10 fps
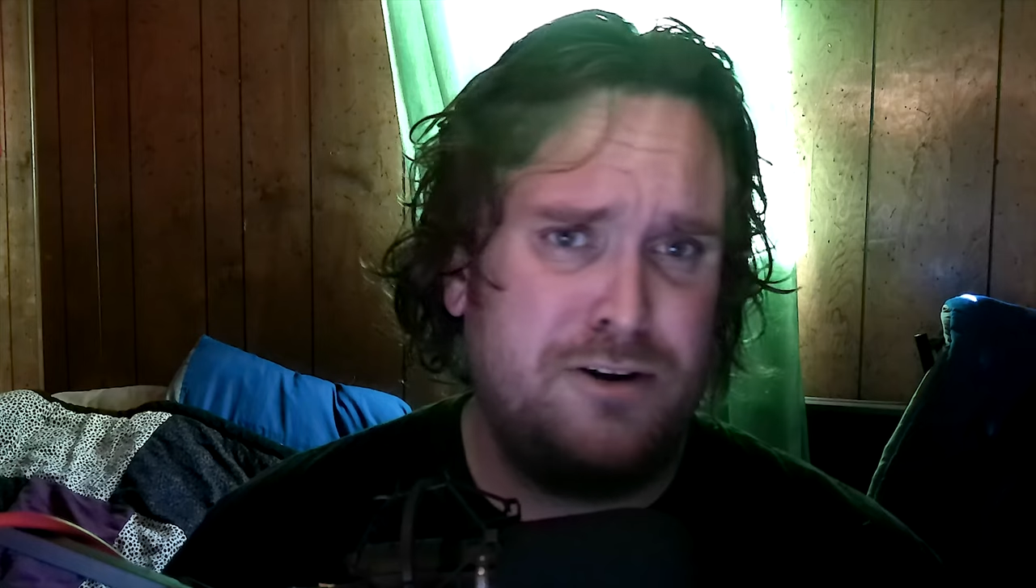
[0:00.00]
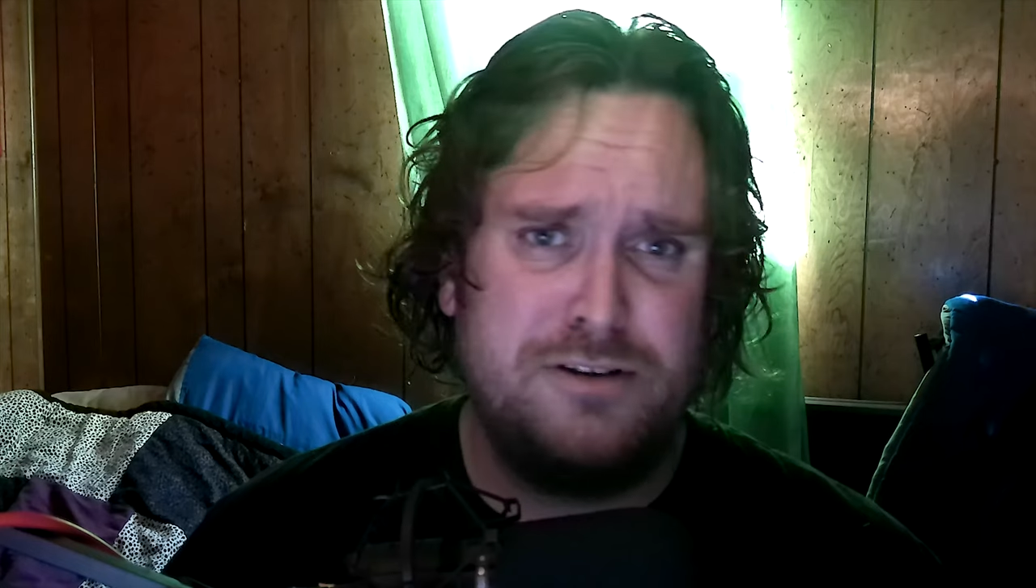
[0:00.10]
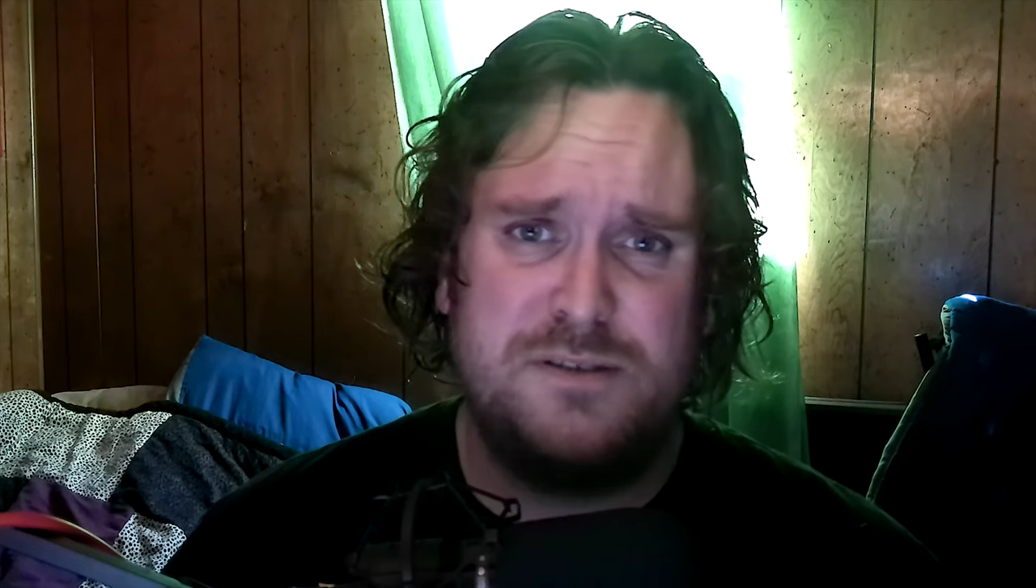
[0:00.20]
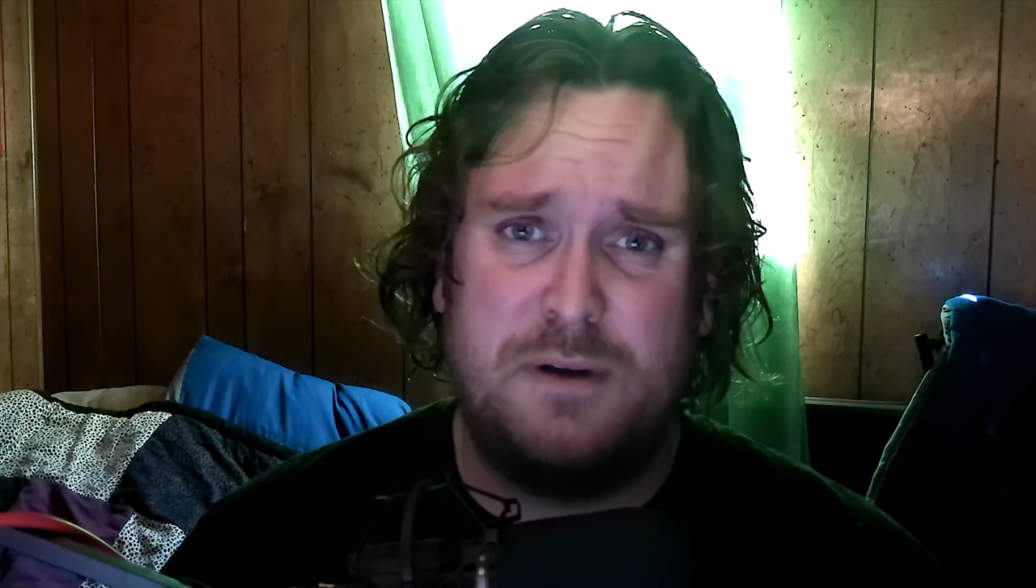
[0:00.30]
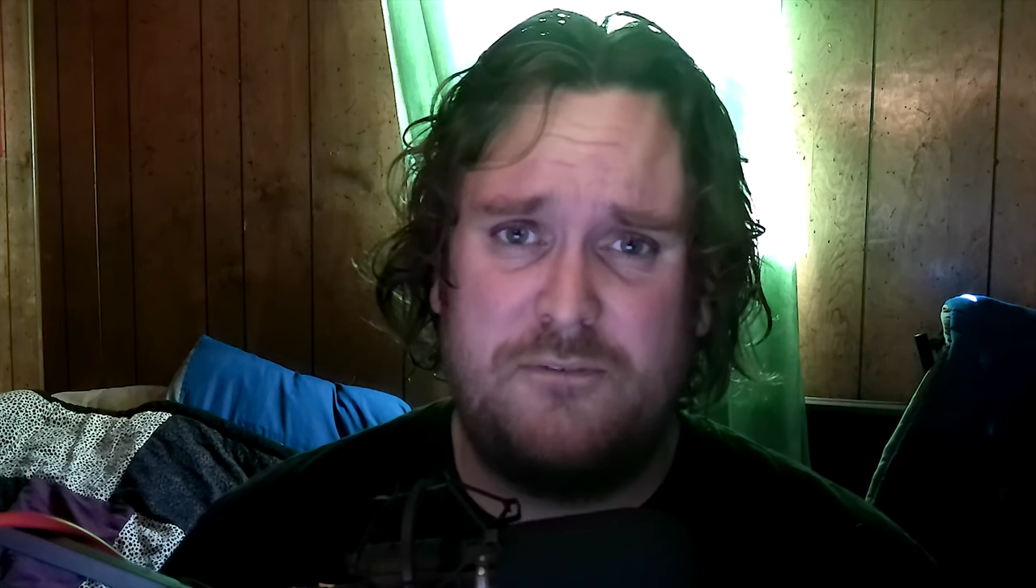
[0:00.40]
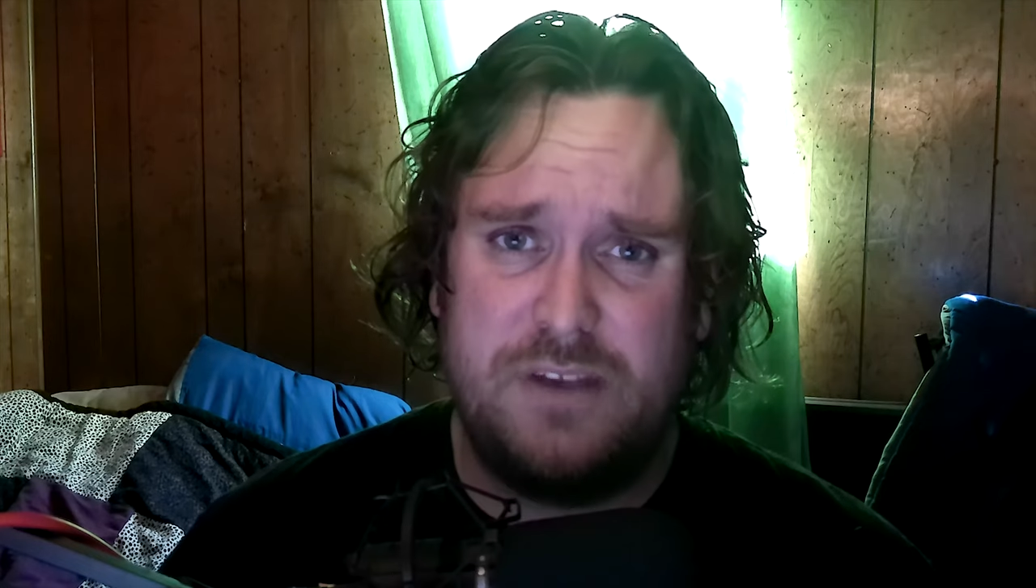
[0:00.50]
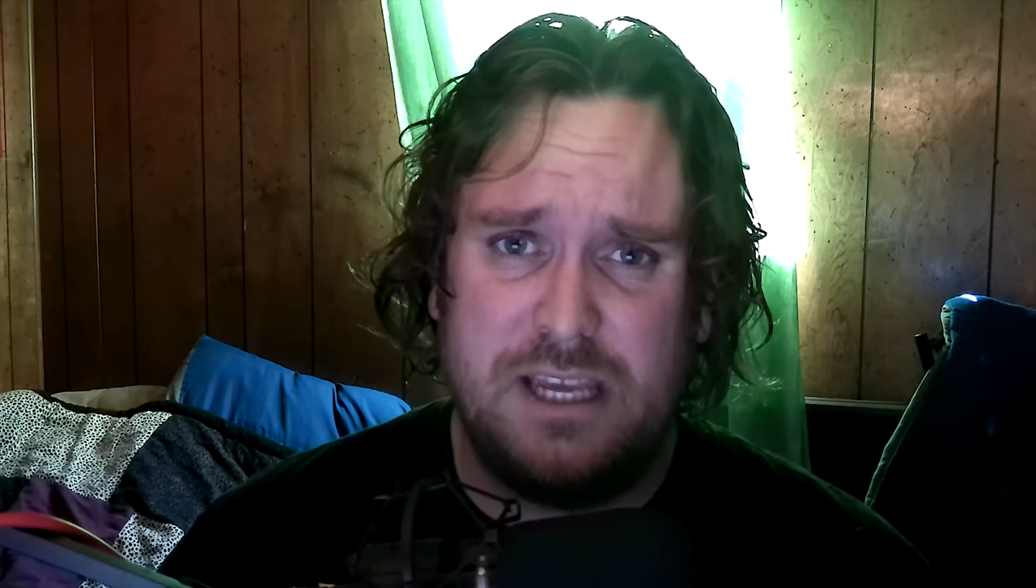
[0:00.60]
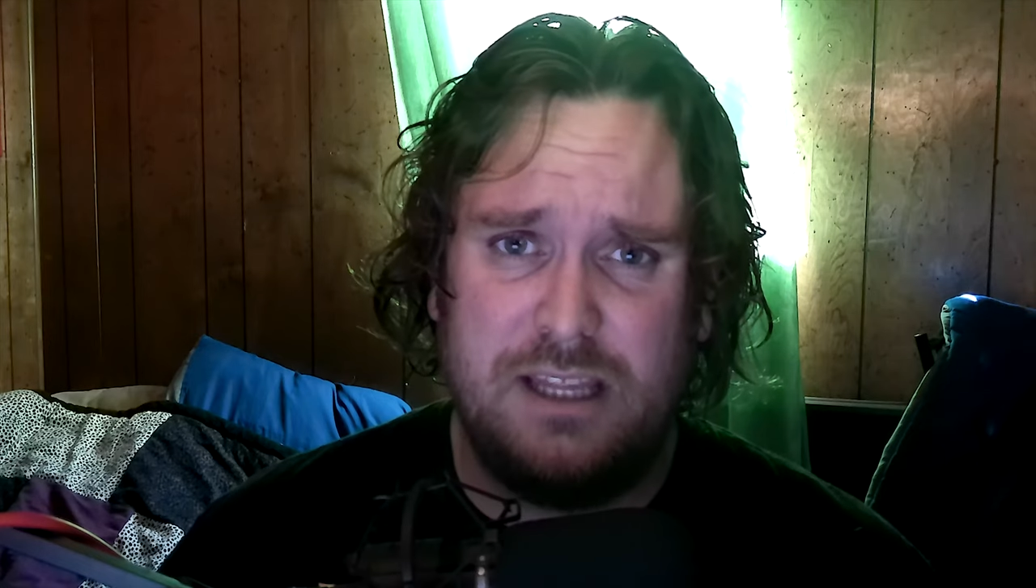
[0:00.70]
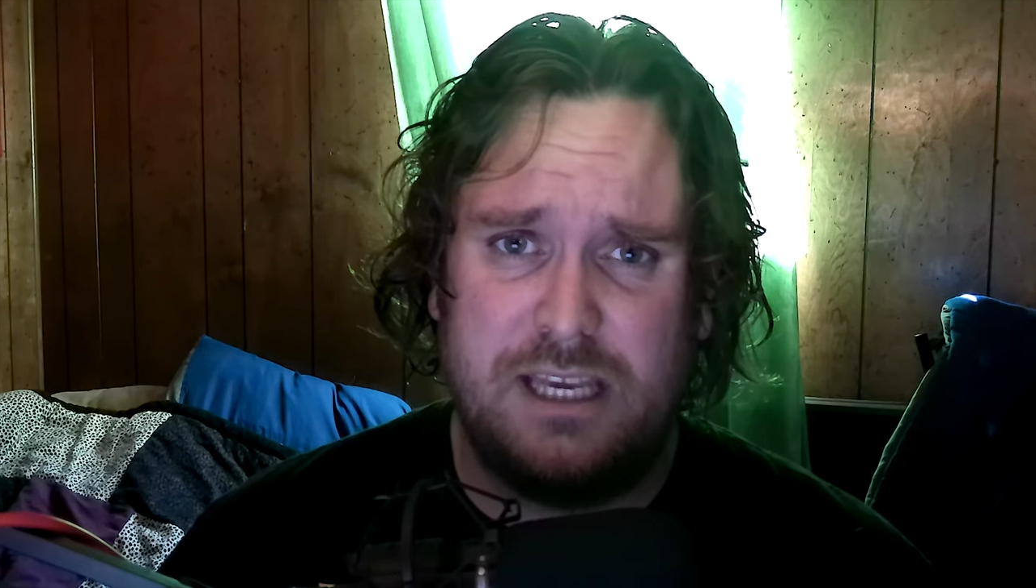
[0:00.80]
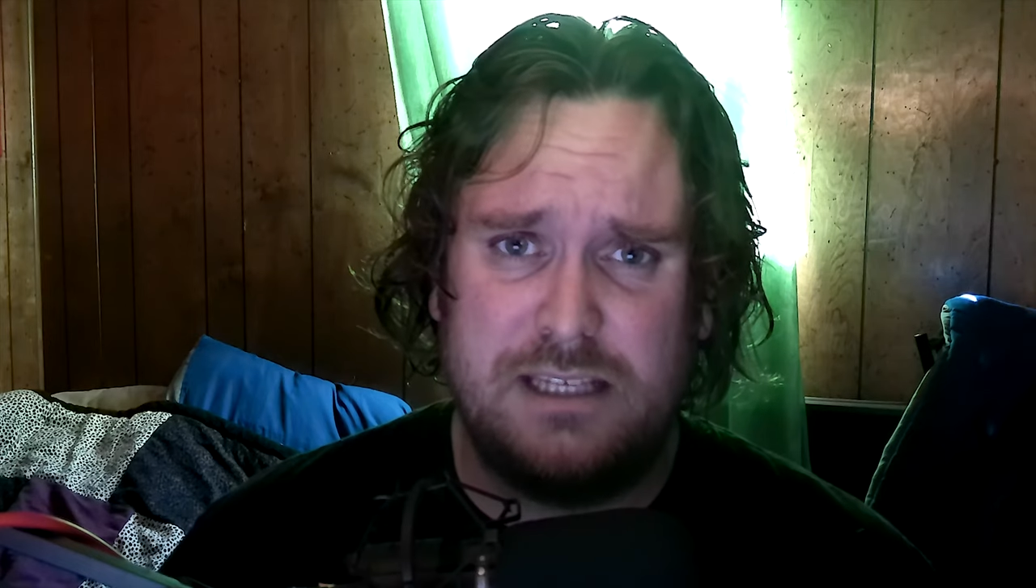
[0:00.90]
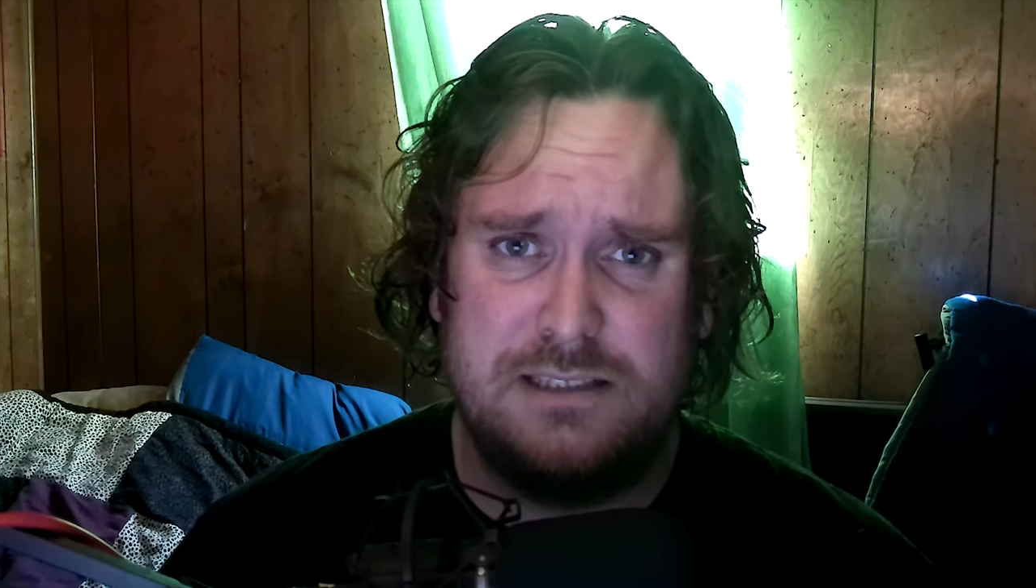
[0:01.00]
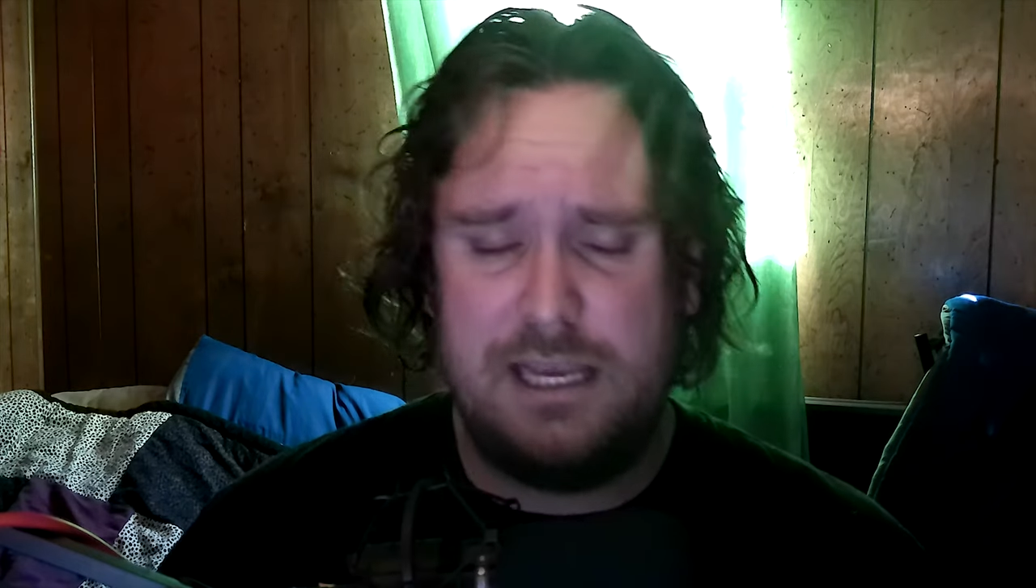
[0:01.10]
hurts my feelings.